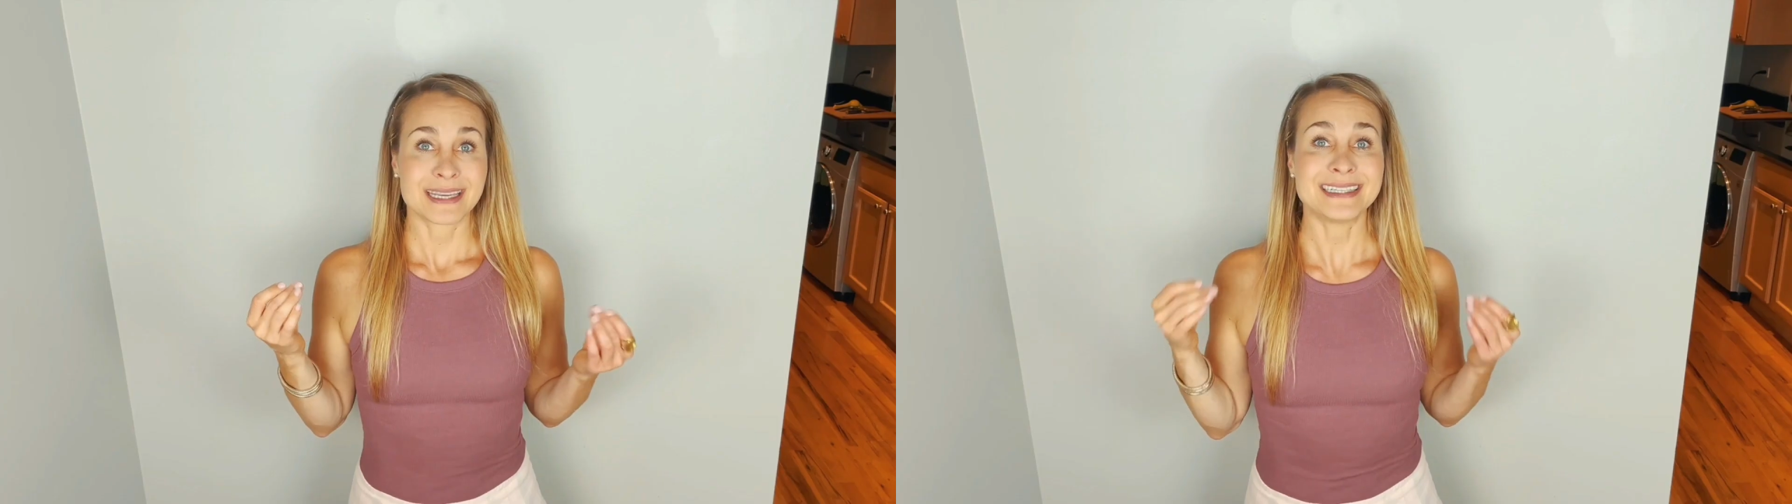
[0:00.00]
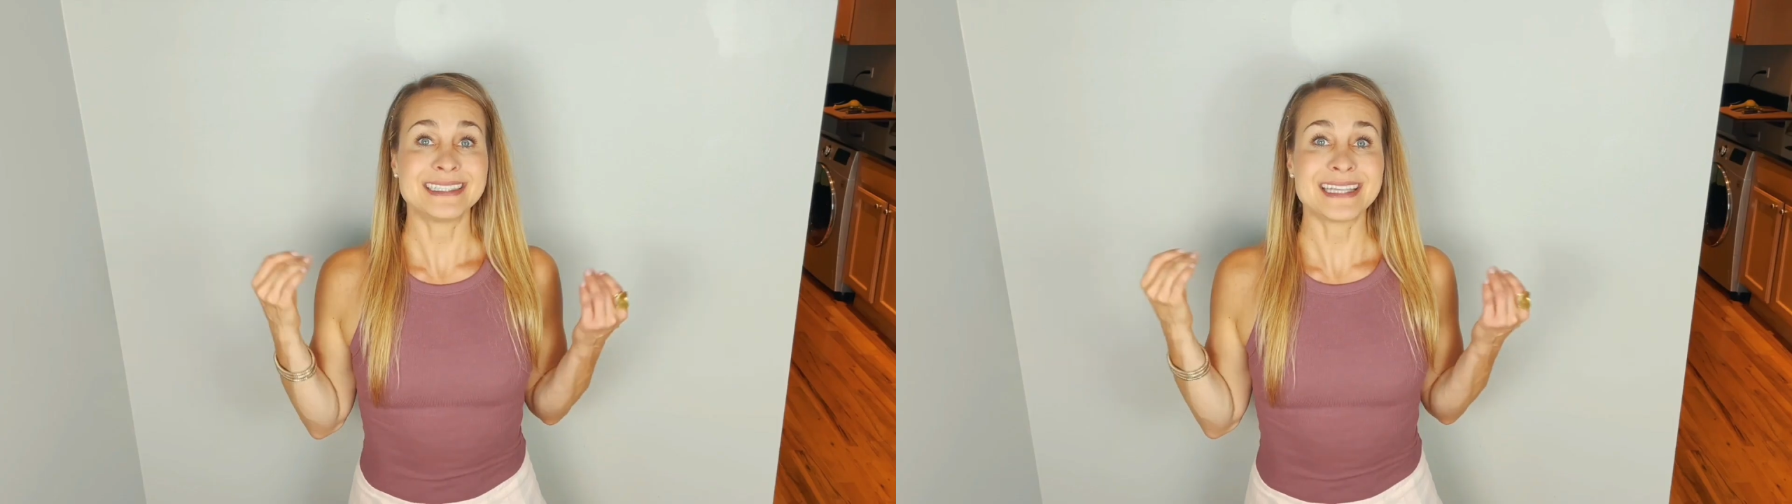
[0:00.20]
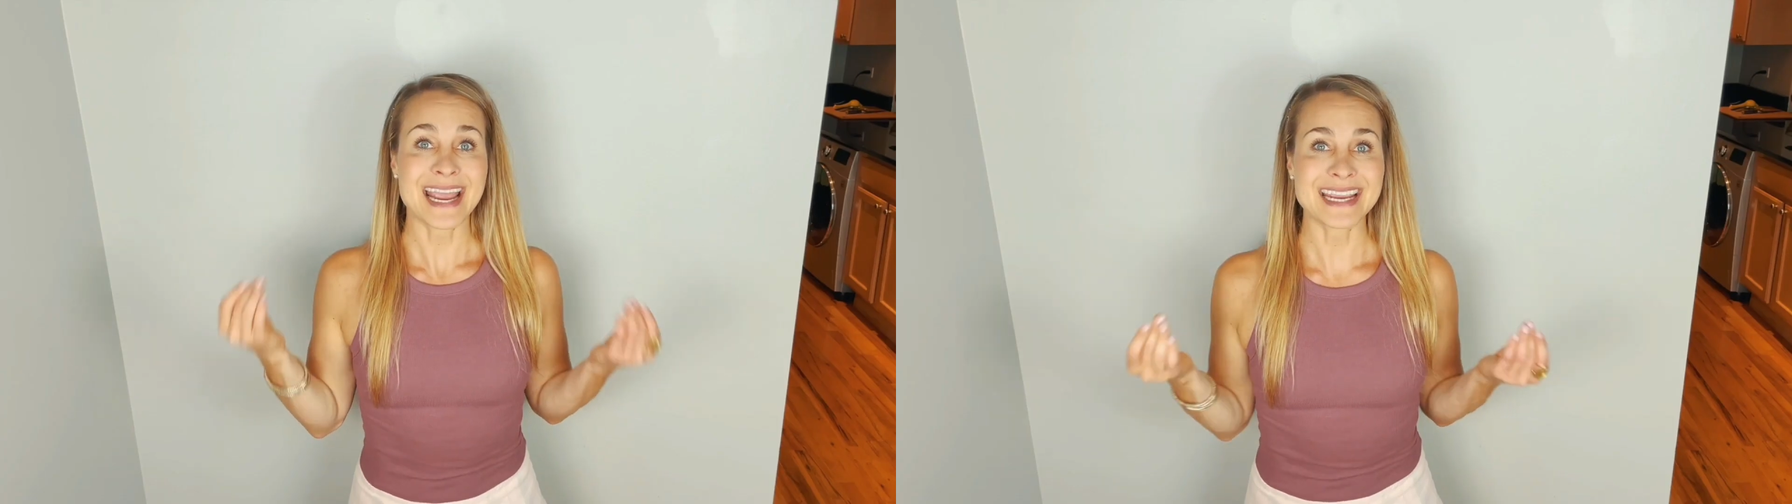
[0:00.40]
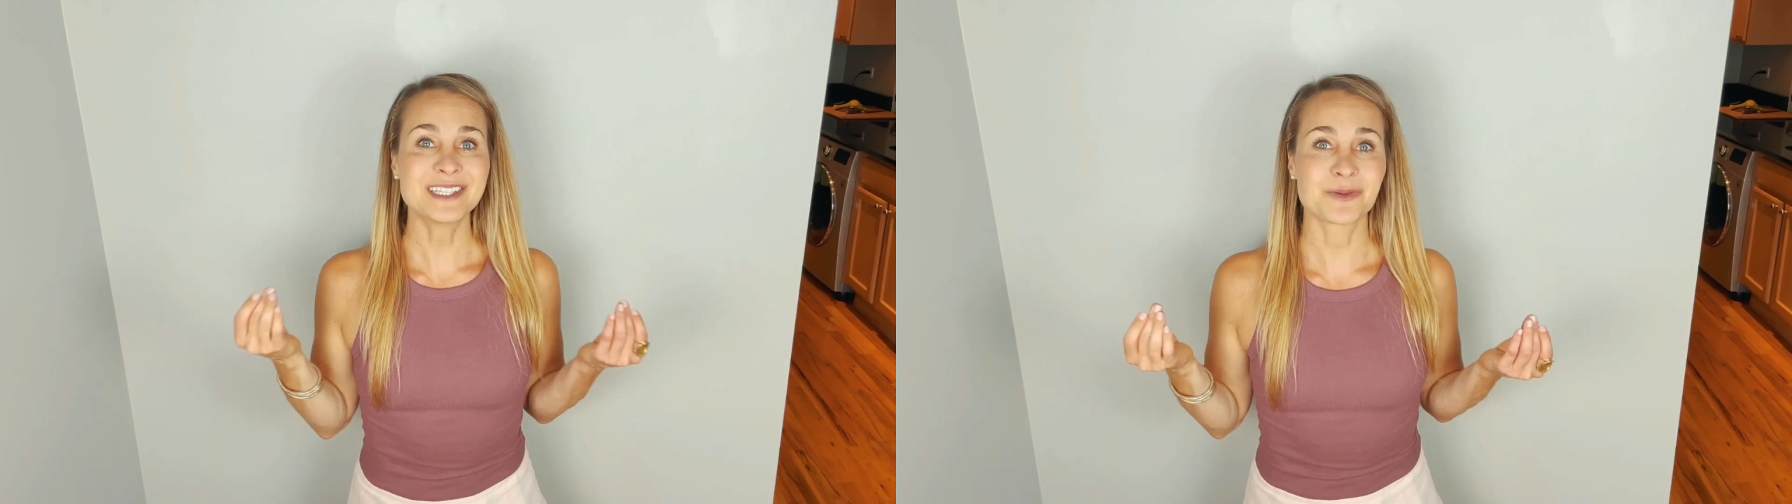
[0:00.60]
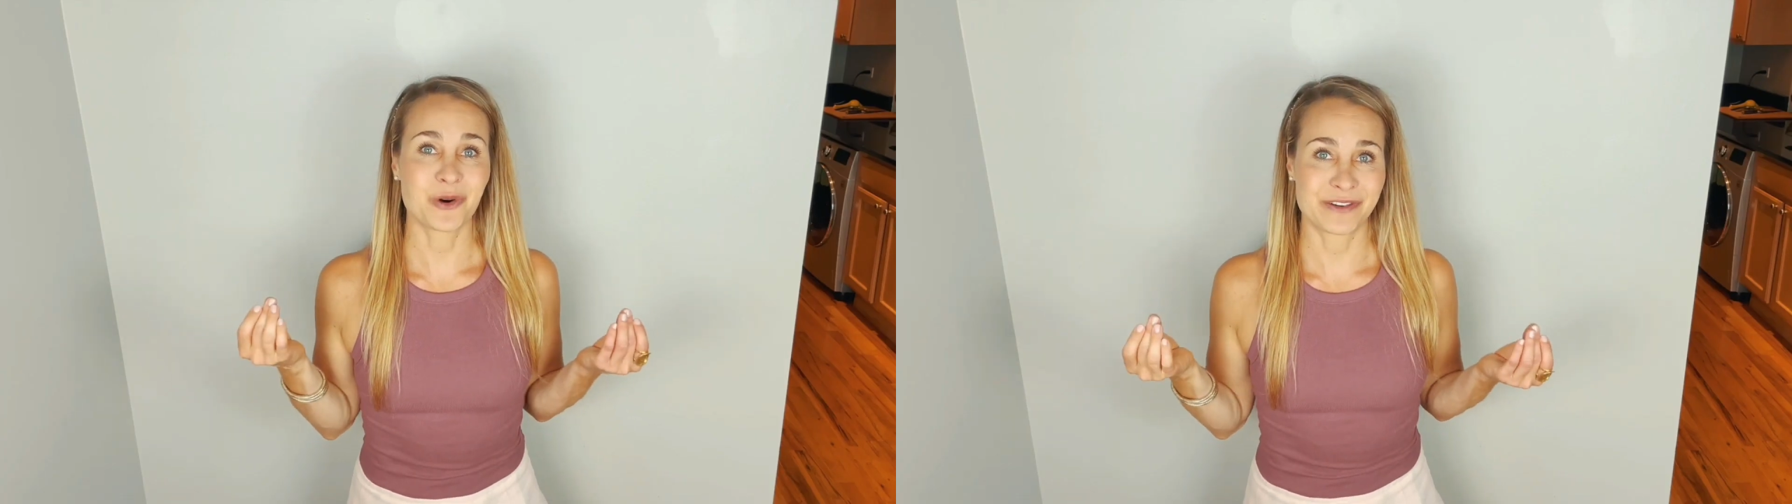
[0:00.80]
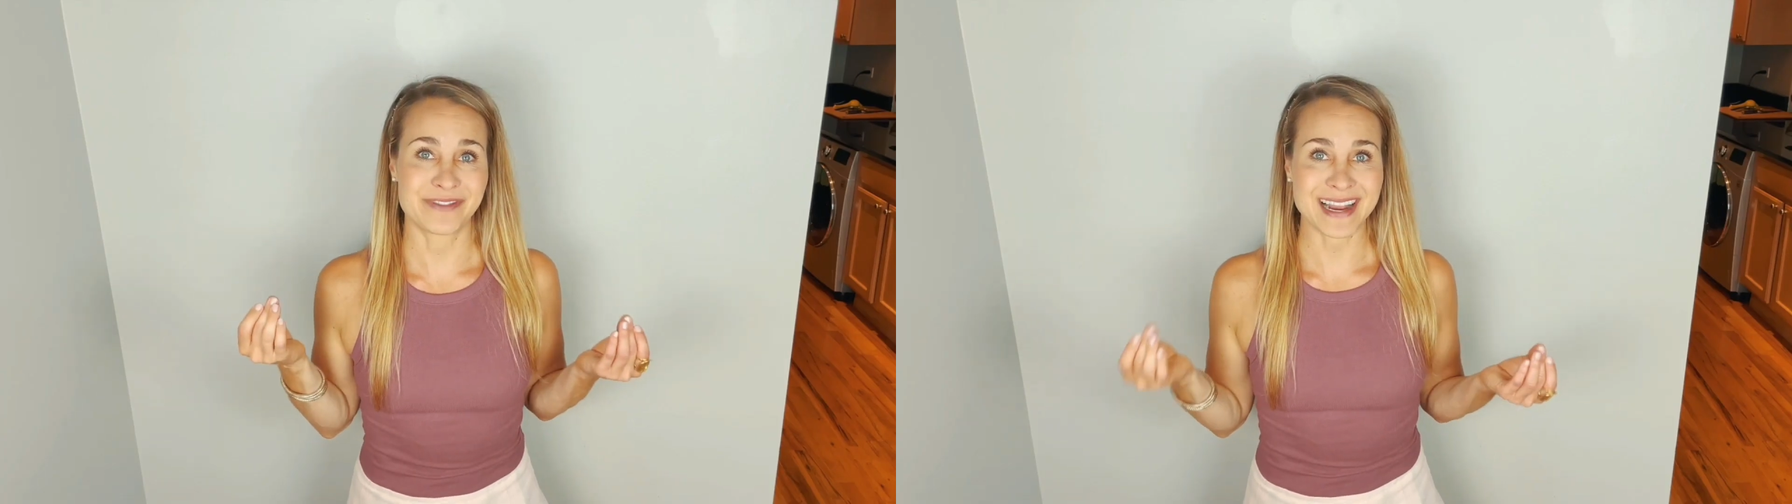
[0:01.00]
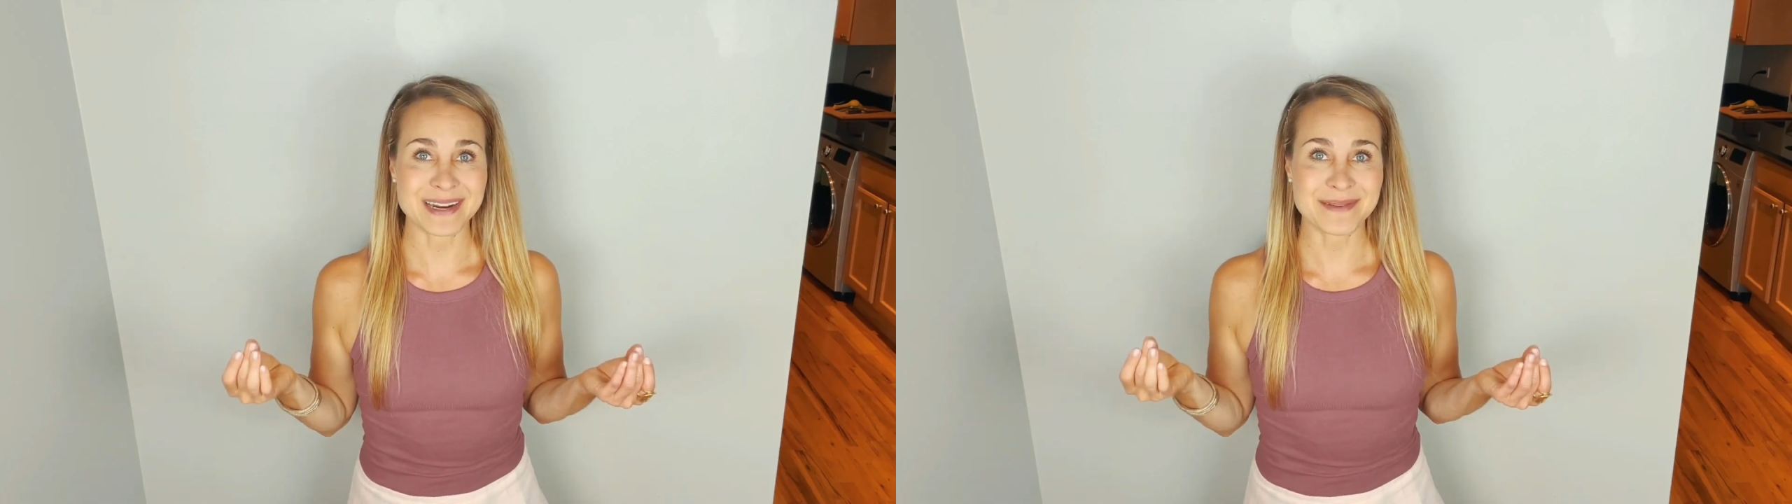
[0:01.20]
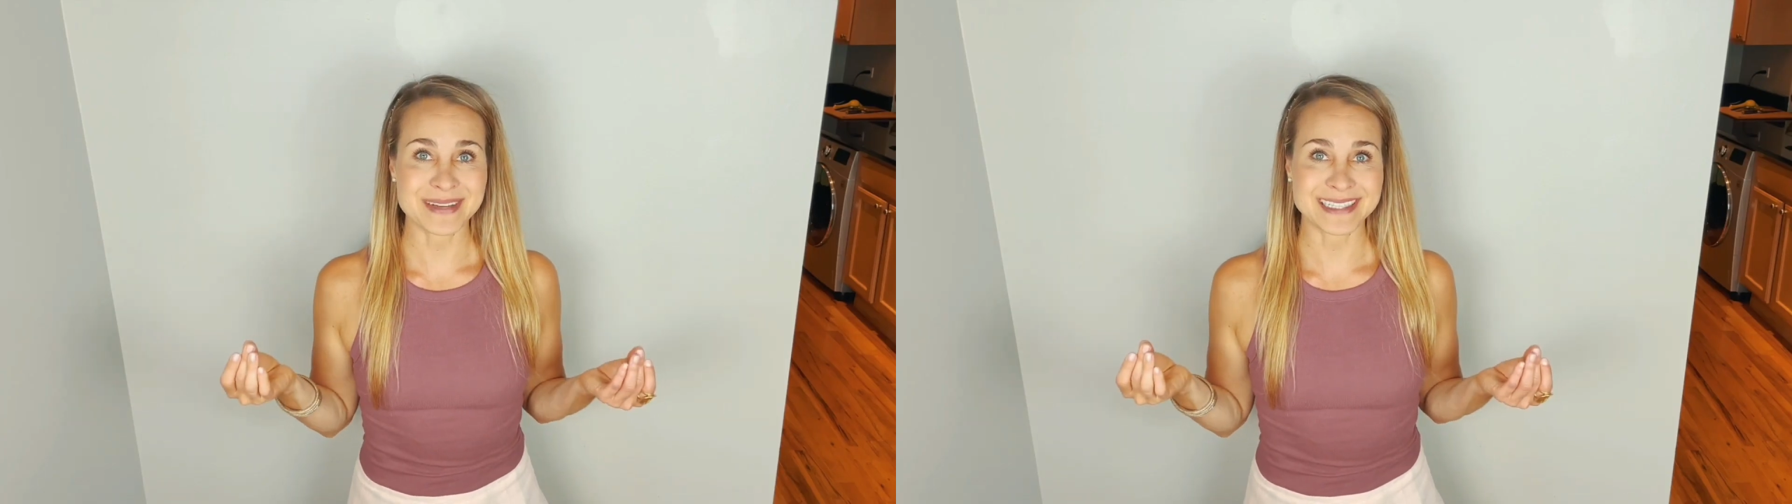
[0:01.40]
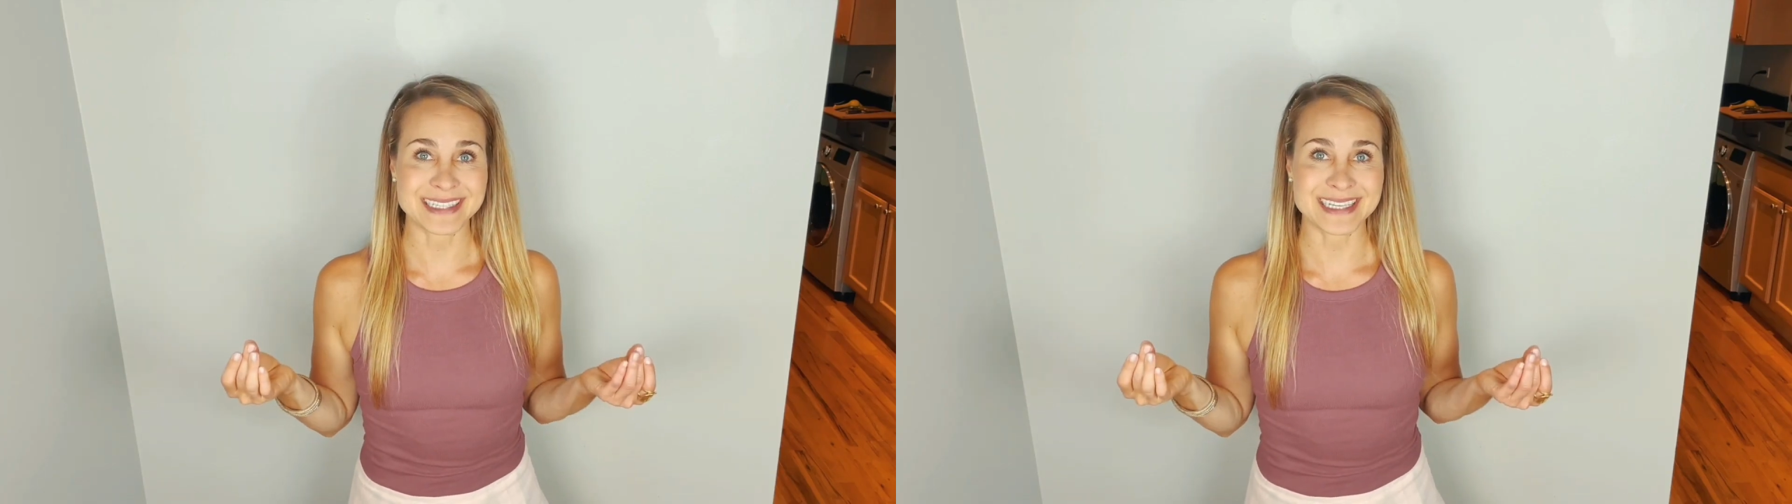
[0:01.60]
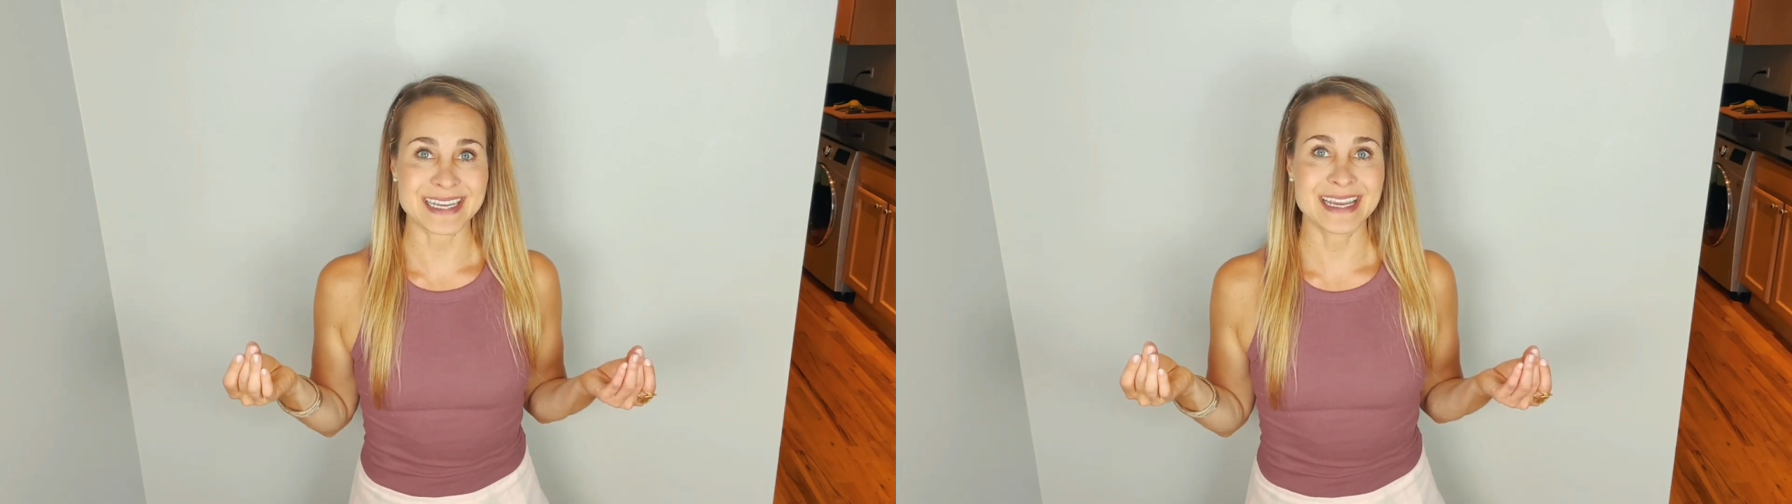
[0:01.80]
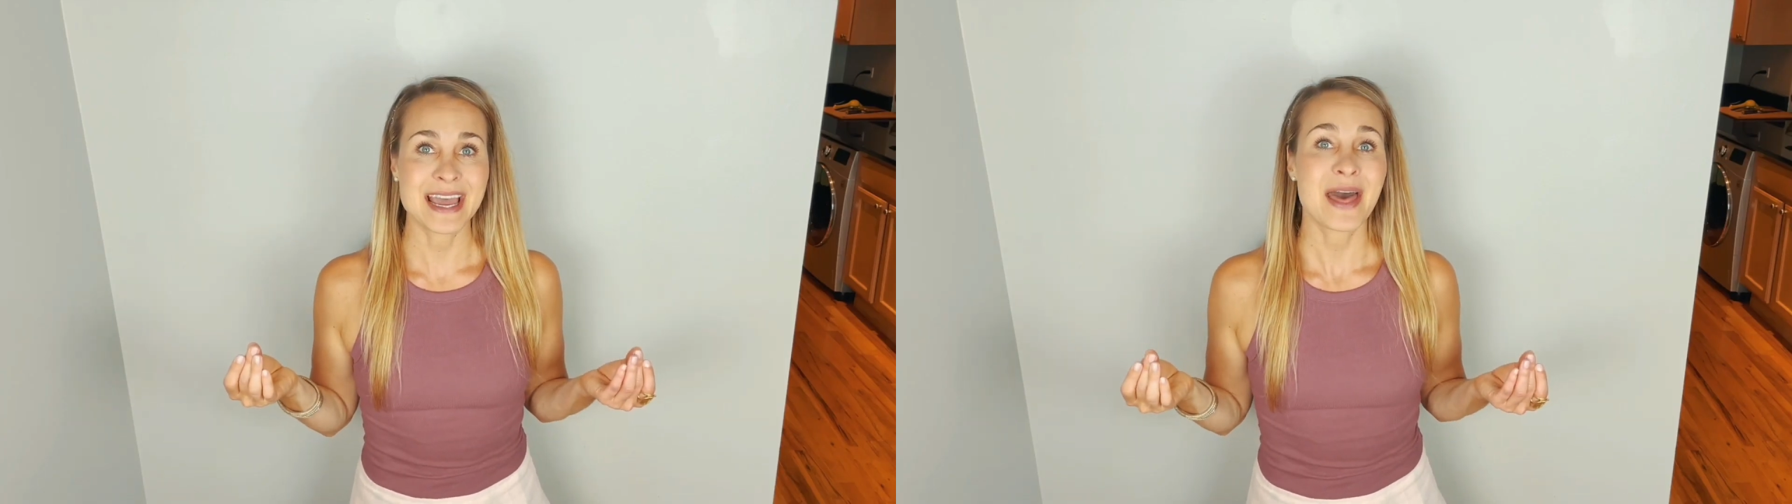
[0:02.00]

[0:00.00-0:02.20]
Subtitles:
contains more vitamin C